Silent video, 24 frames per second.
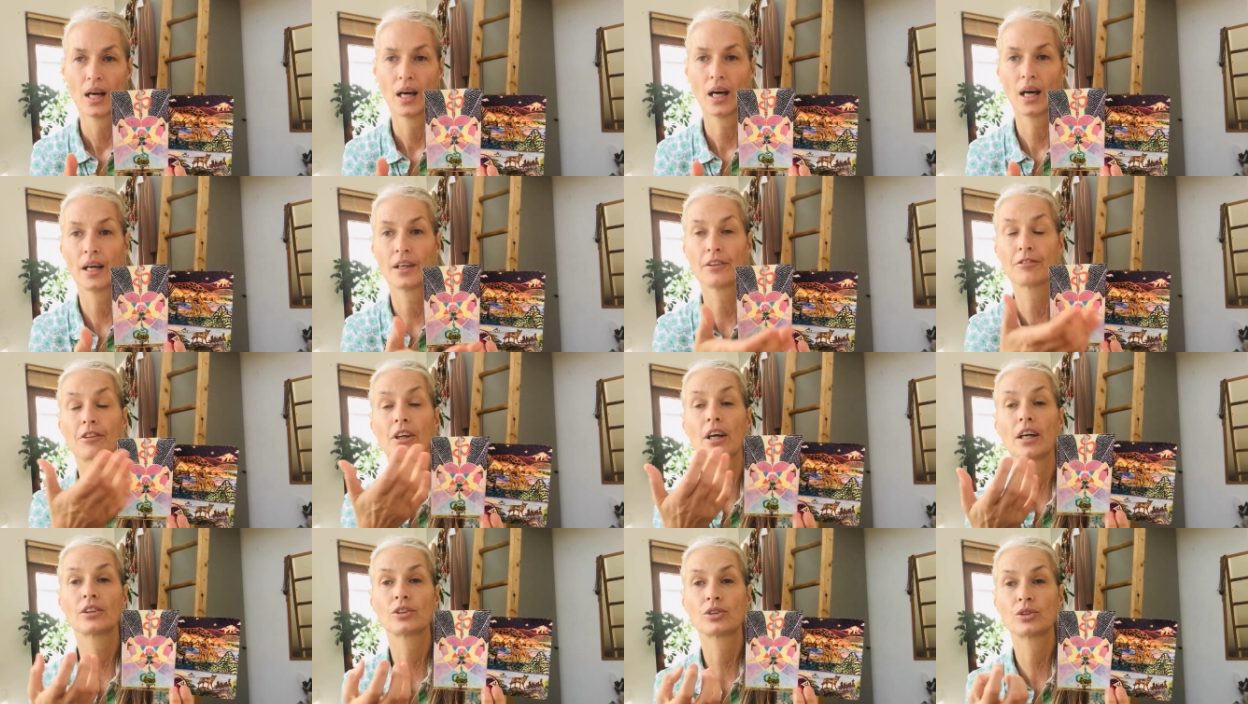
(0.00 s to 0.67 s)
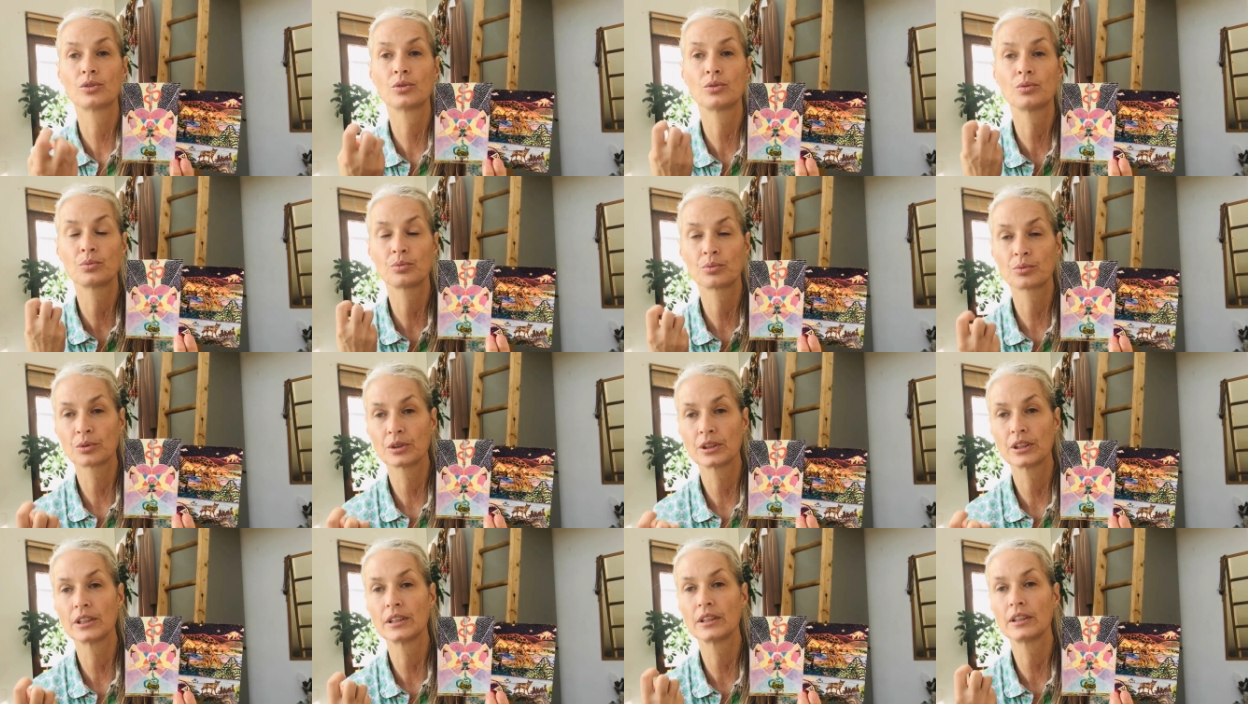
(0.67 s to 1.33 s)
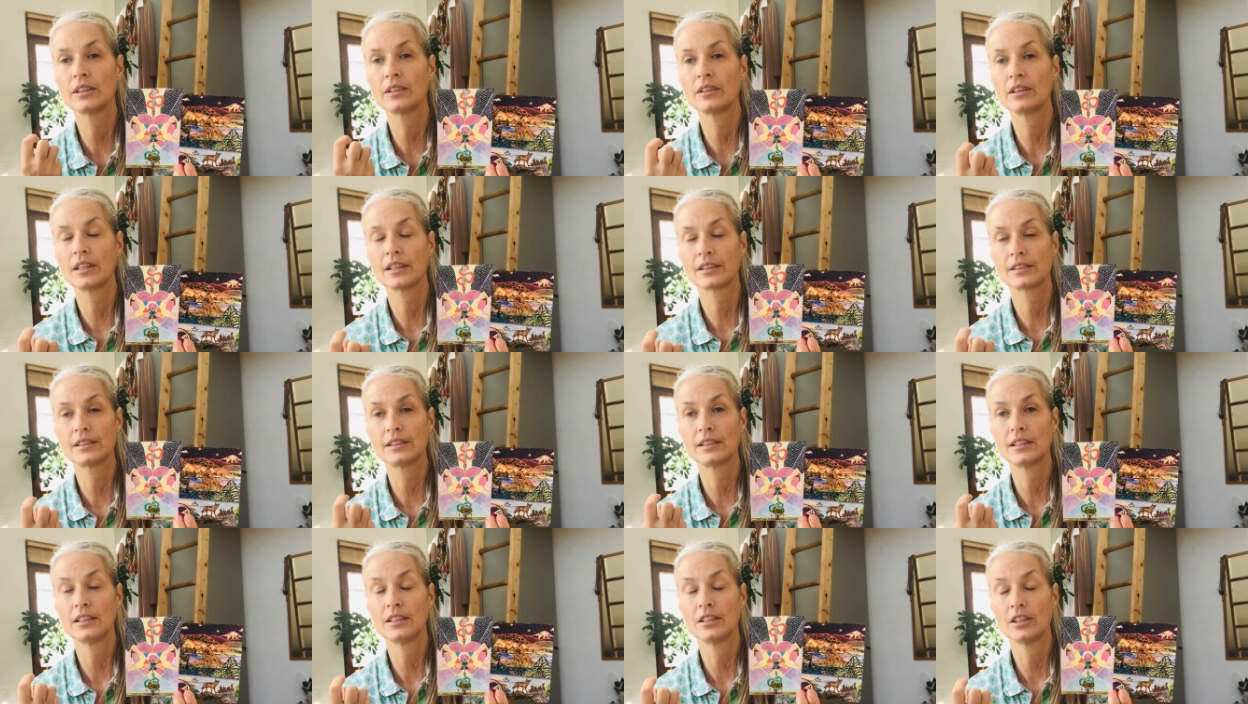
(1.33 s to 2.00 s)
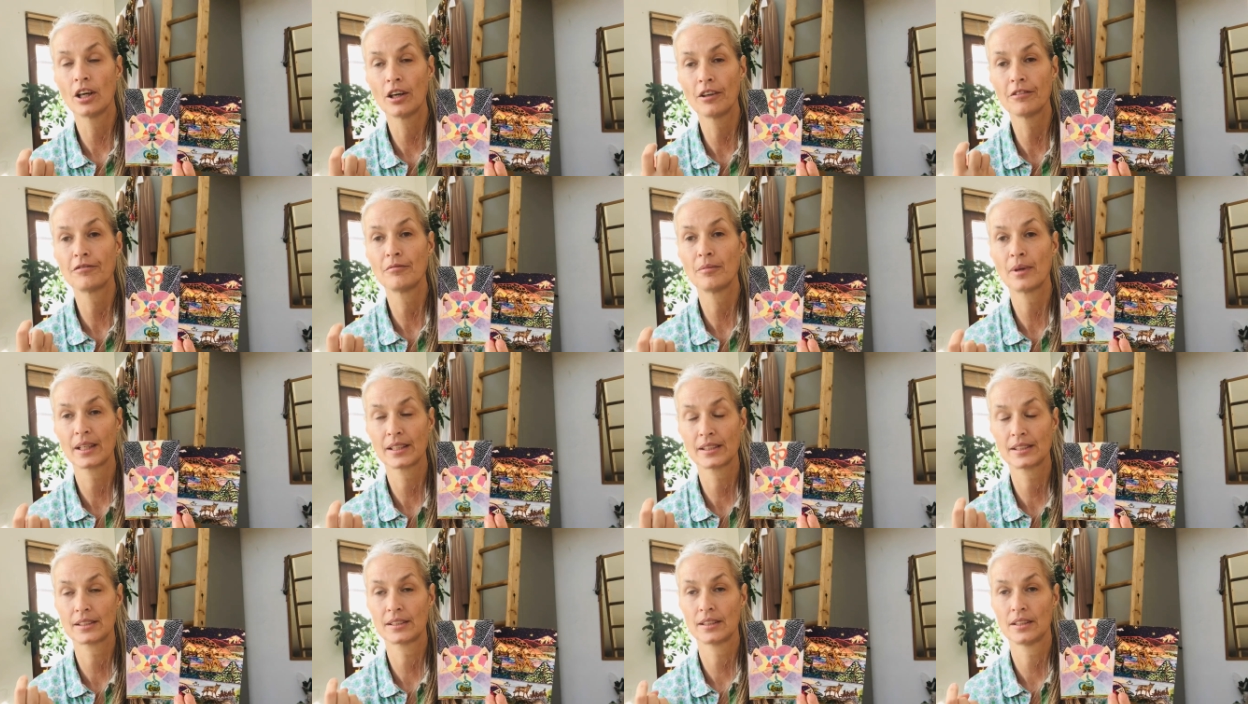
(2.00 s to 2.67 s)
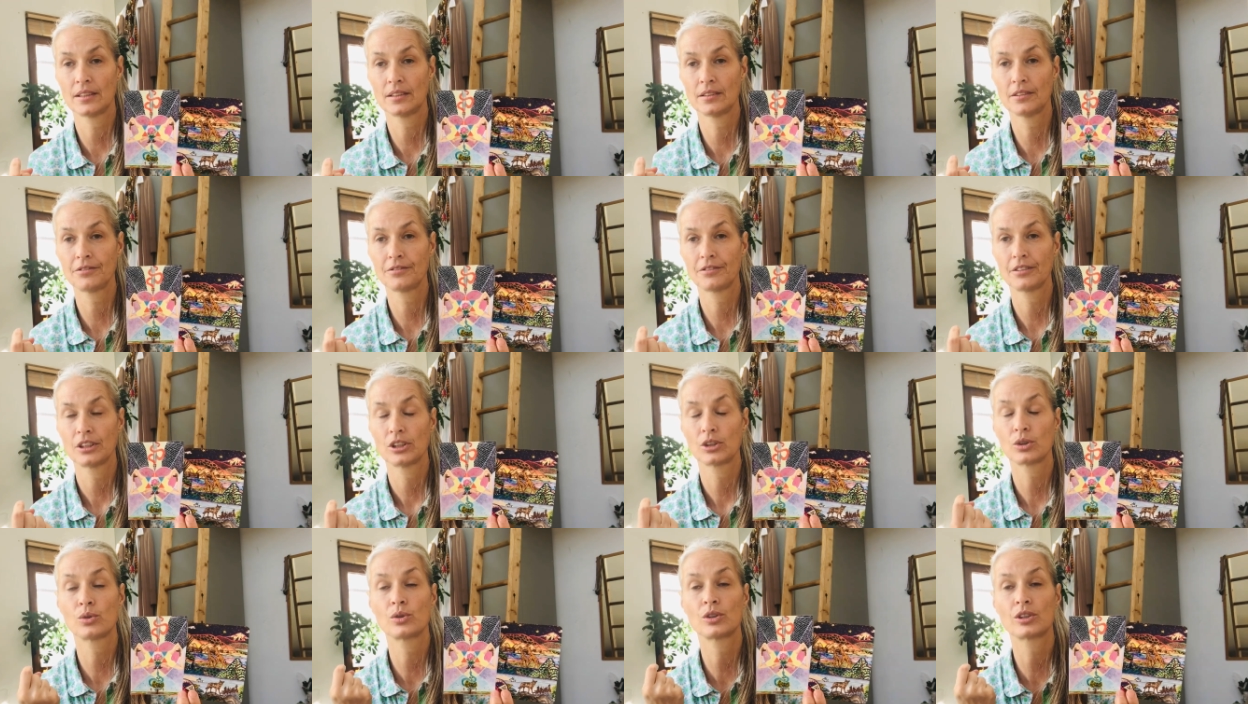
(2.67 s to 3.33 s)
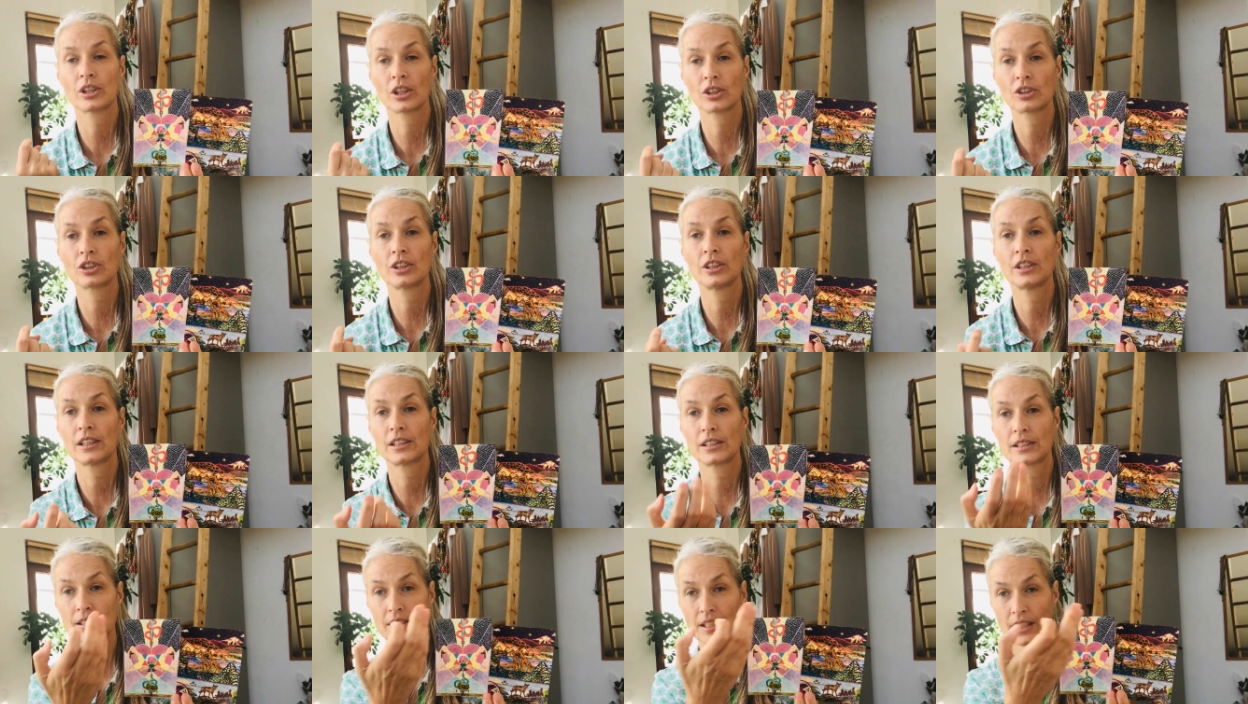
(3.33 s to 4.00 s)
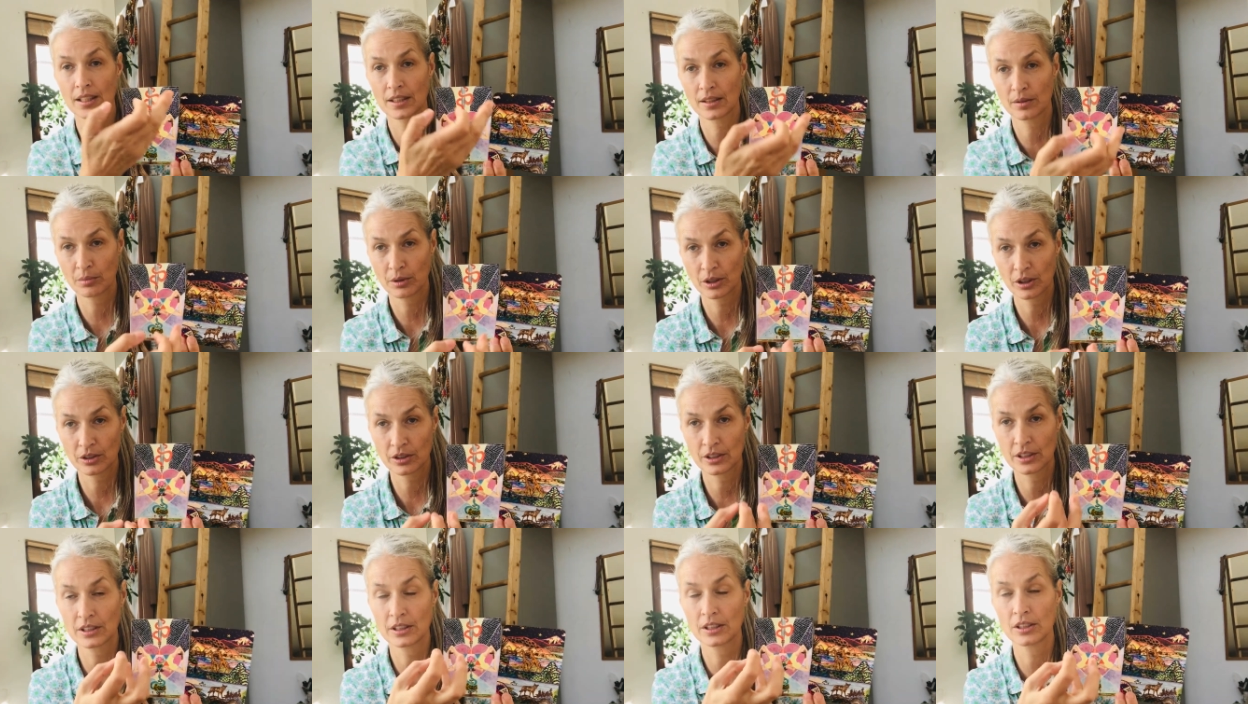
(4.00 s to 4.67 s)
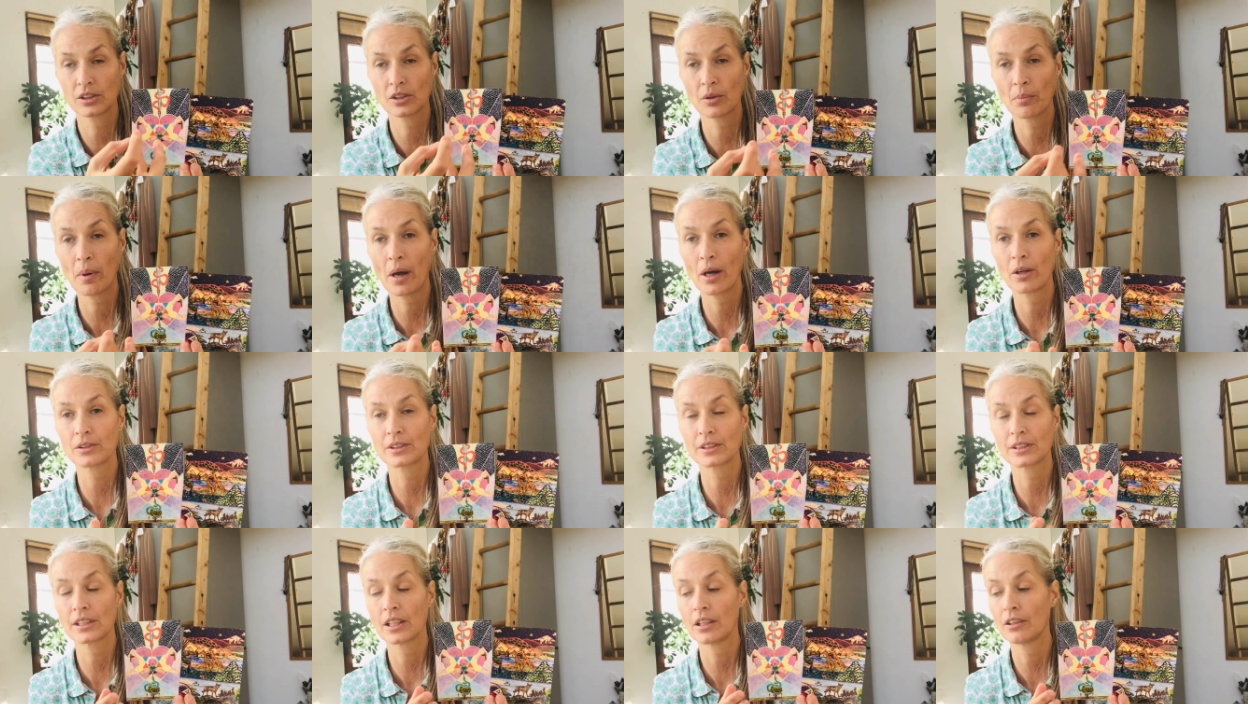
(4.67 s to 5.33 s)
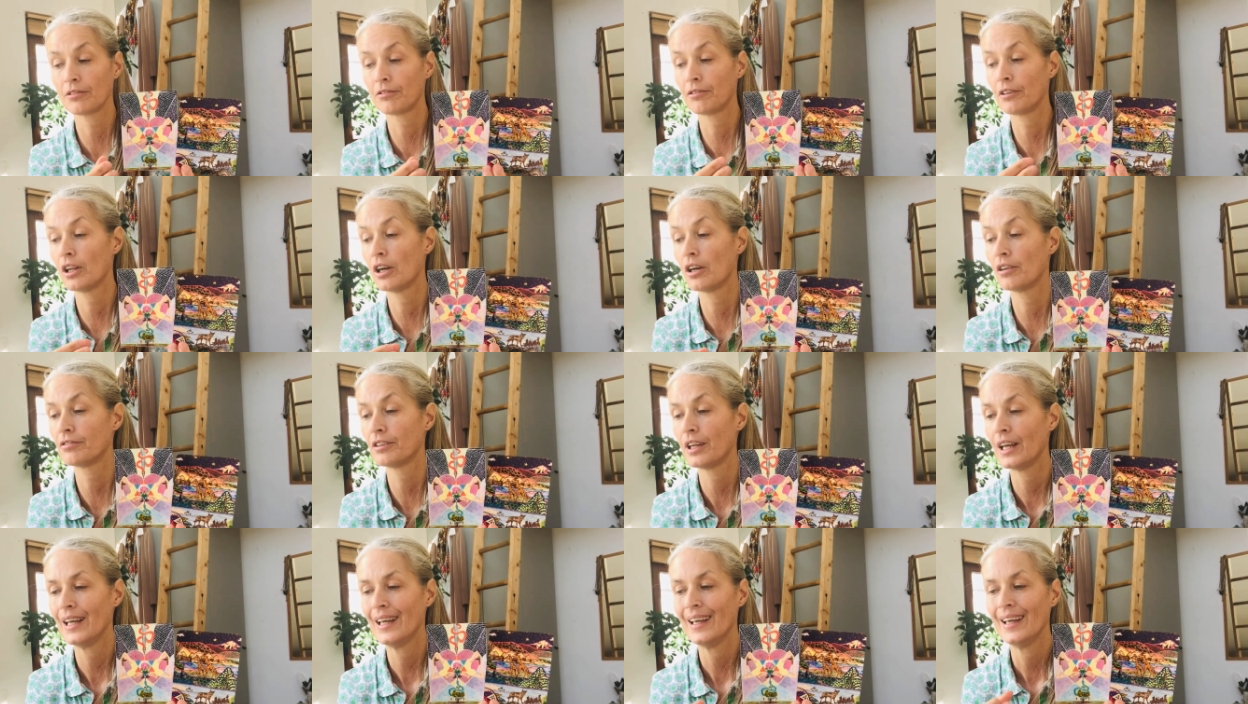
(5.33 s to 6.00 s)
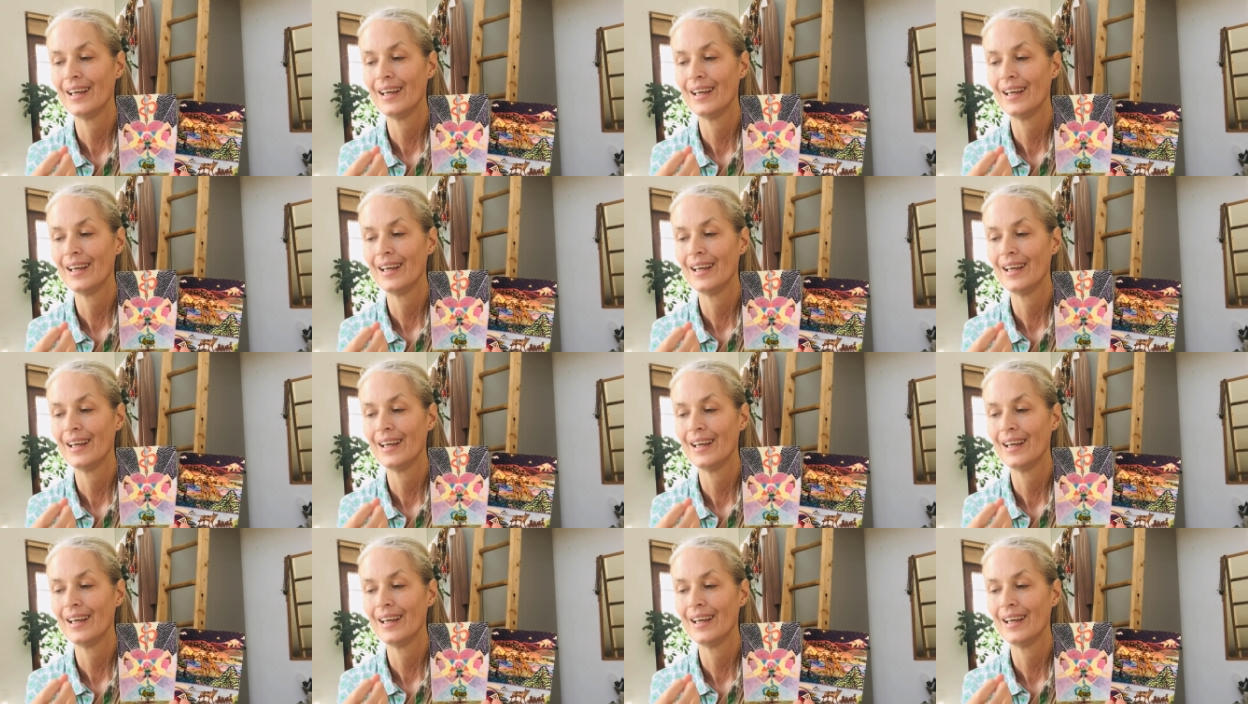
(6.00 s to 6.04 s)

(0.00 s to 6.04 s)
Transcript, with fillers: I've got to really love myself to such an extent because this is about self-love